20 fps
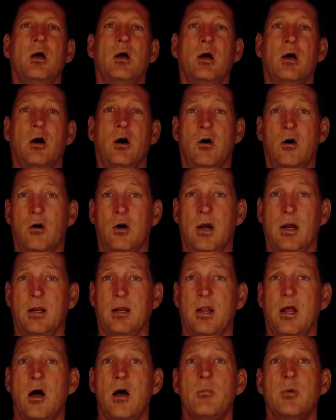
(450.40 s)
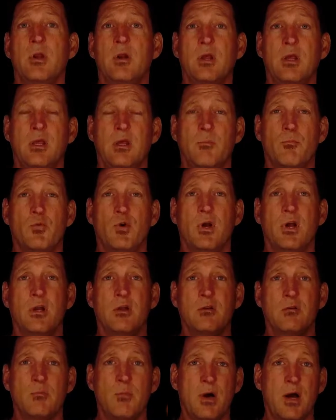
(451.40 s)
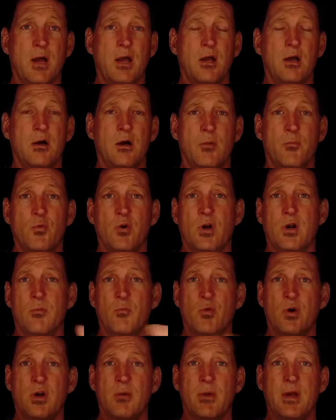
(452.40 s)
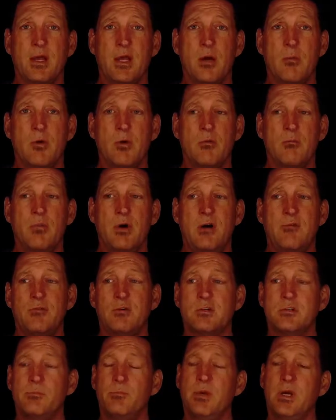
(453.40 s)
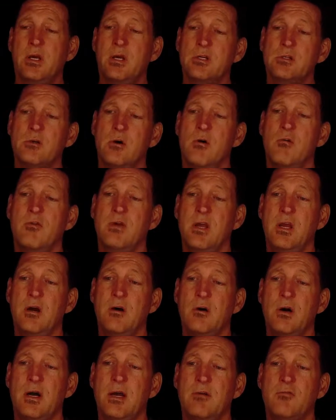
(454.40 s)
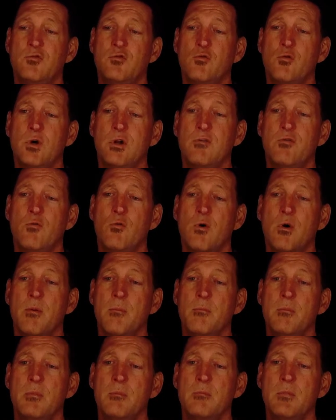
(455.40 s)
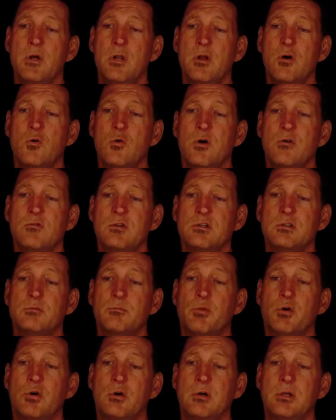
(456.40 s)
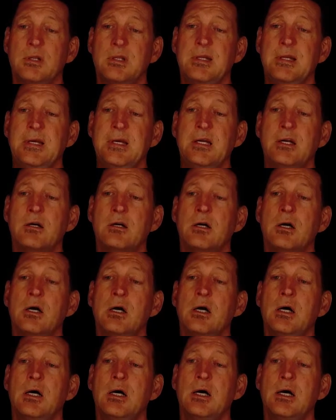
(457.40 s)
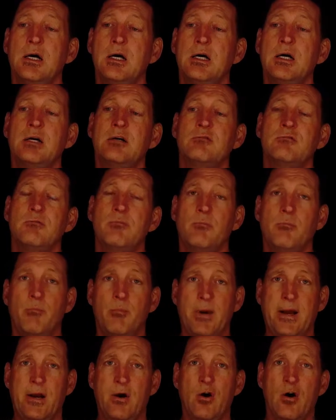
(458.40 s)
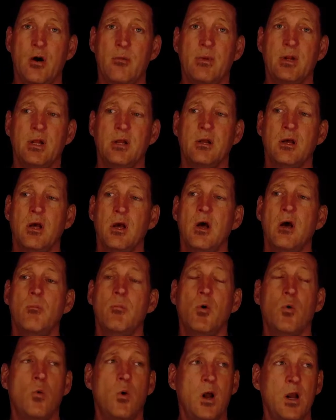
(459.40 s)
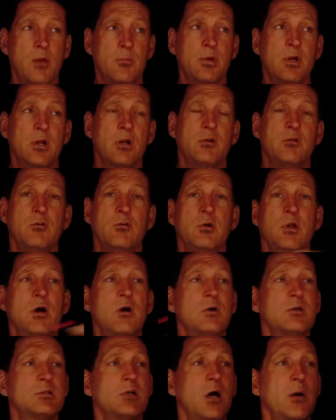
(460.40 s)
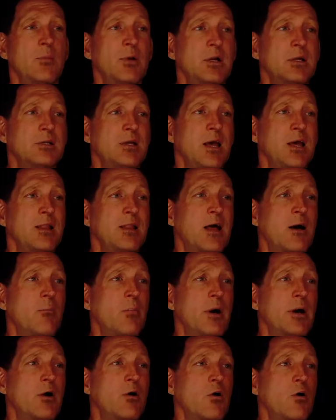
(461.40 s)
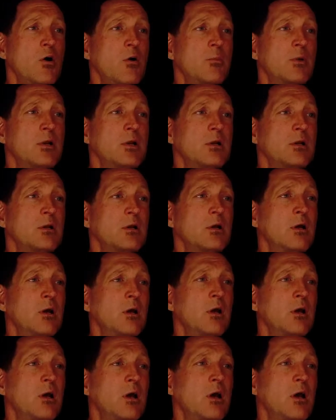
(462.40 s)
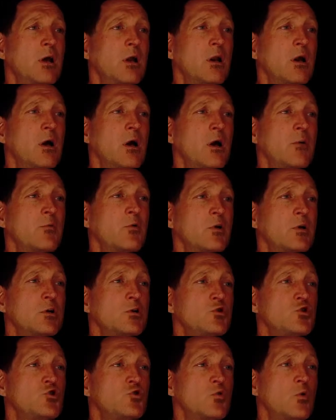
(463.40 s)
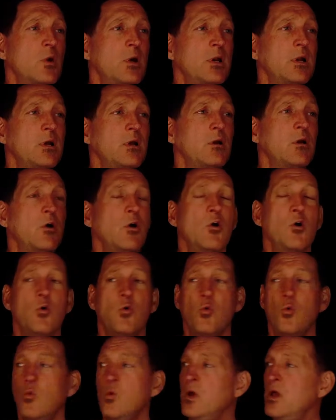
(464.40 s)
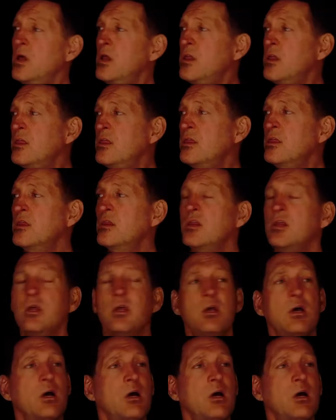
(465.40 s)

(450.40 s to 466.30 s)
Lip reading: All right, now I'm going to bring in my chemical buffers, because over here I have 24 milliequivalents per liter of bicarbonate. But what I'm going to do now is I'm going to take that bicarbonate and I'm going to join it with the